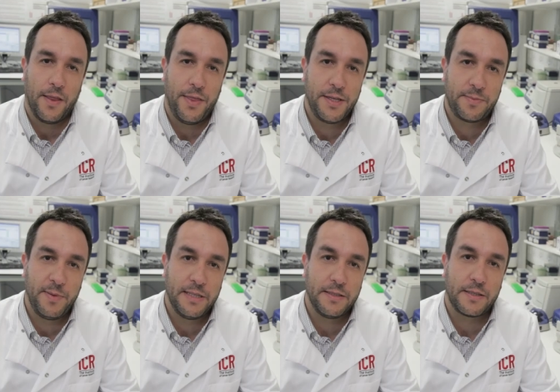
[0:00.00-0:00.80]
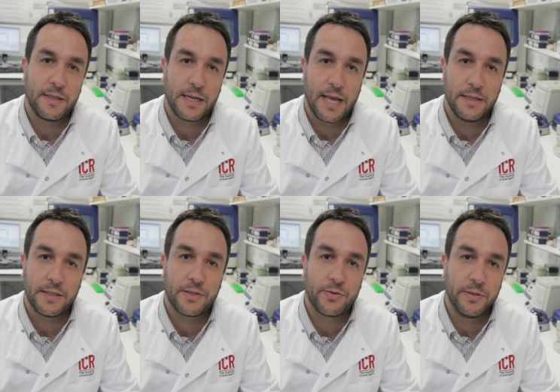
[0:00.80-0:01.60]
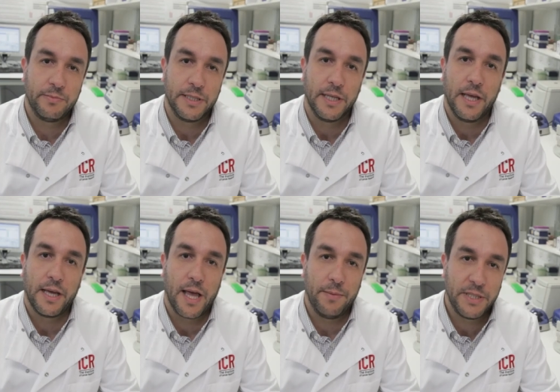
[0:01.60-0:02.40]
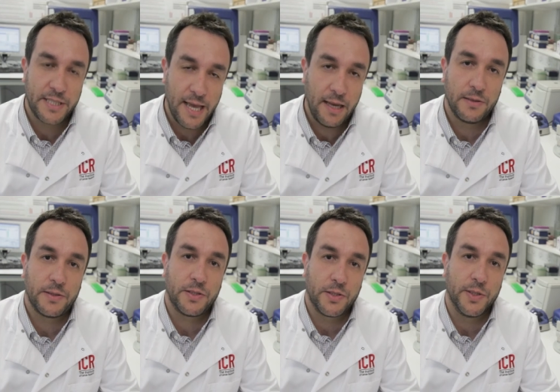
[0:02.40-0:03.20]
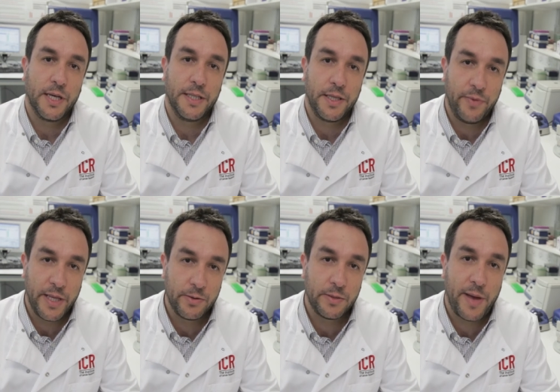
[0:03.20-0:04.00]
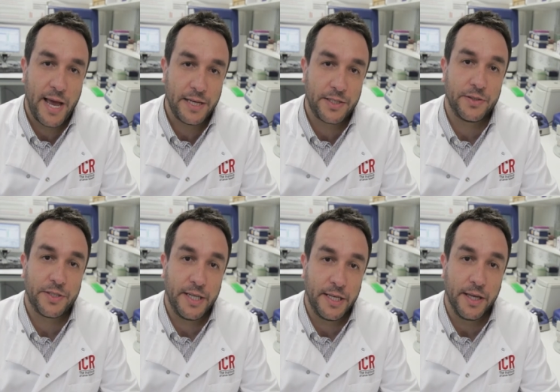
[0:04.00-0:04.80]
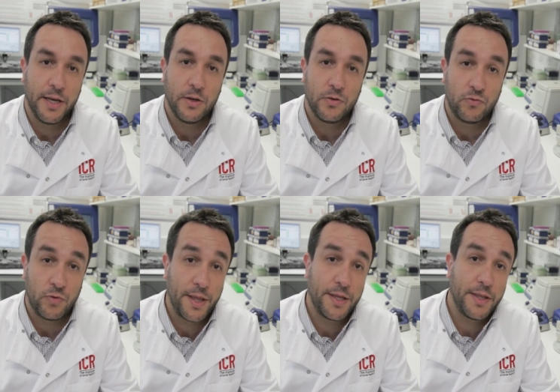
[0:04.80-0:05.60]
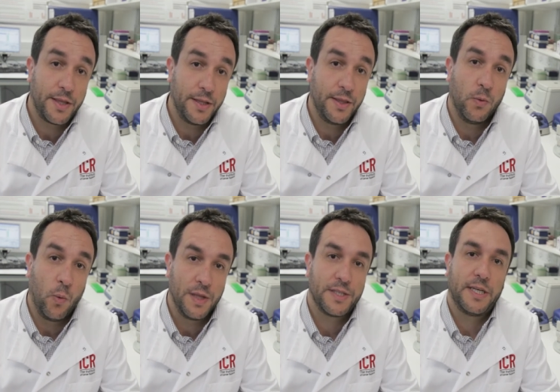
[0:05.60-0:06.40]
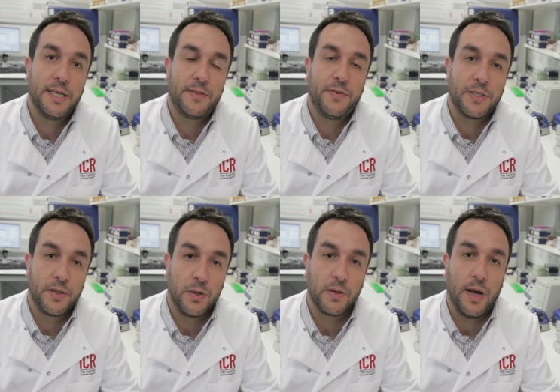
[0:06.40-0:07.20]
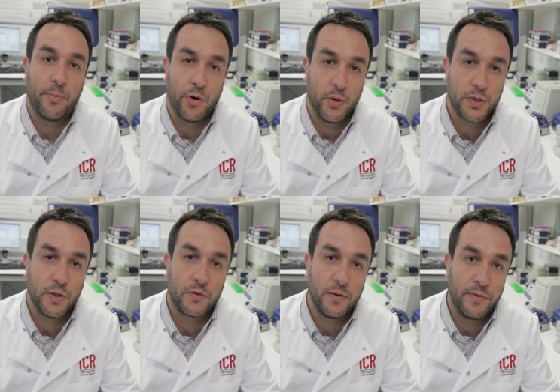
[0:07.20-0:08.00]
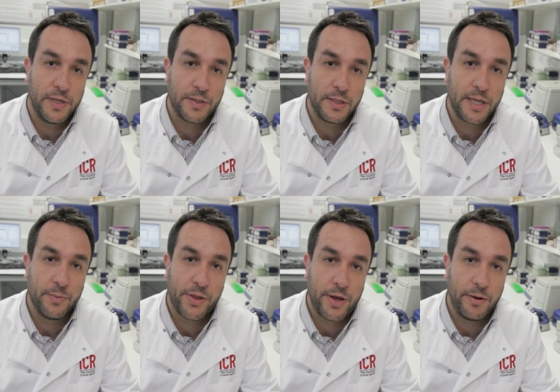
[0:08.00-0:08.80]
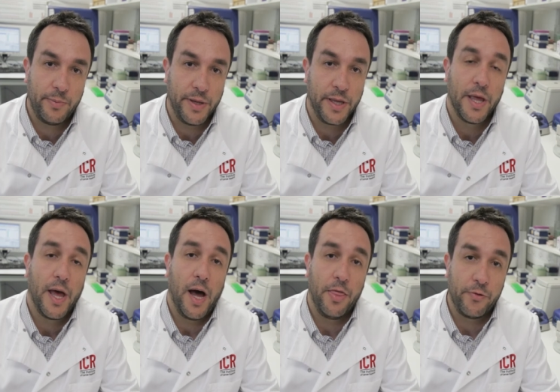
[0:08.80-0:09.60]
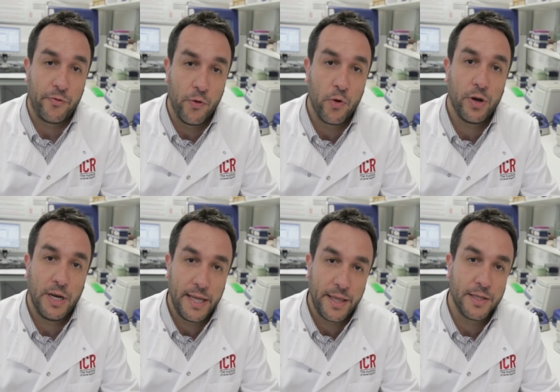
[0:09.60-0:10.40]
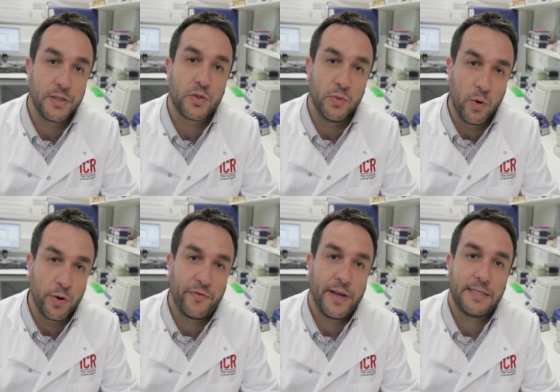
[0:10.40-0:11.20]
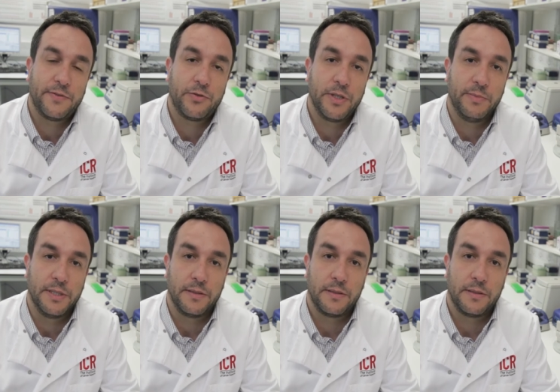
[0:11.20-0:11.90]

This means that cancer treatment can be tailored to suit an individual patient's need, rather than the one-size-fits-all approach of conventional chemotherapy, and therefore leading to more effective treatment.